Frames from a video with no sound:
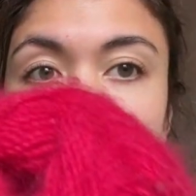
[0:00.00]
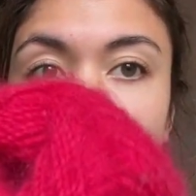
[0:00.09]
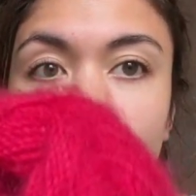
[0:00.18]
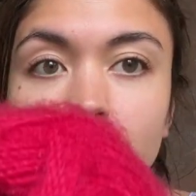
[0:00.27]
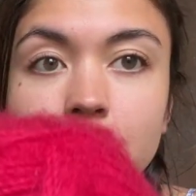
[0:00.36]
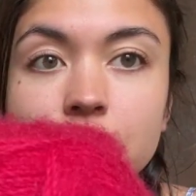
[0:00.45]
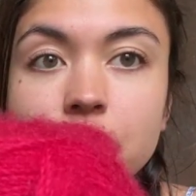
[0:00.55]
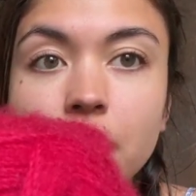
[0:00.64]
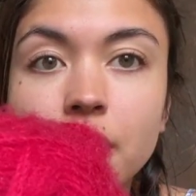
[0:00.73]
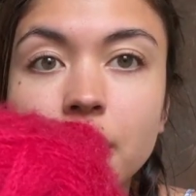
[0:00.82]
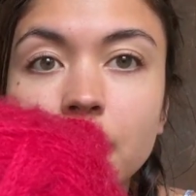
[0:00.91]
two colors
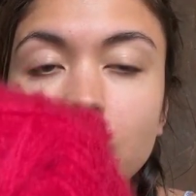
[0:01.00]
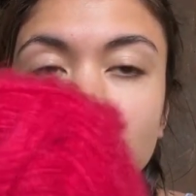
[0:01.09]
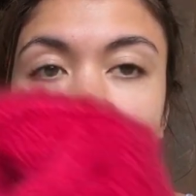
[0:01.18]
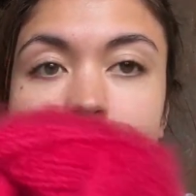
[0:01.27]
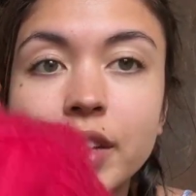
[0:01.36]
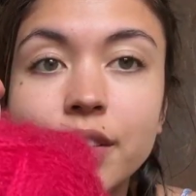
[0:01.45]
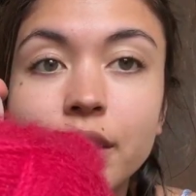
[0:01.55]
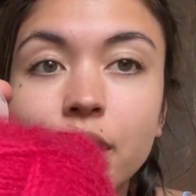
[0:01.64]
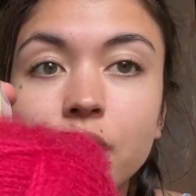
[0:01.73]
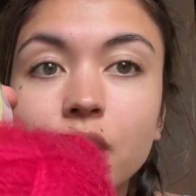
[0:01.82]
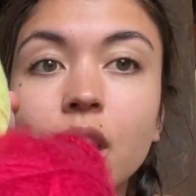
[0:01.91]
together are my favorite
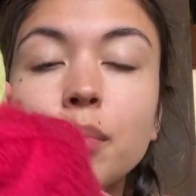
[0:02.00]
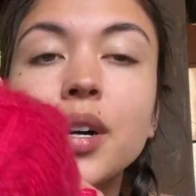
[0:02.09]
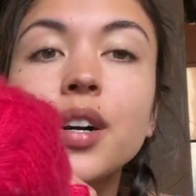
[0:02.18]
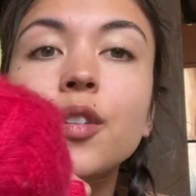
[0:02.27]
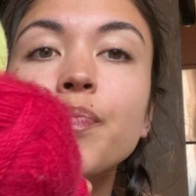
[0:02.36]
color combo.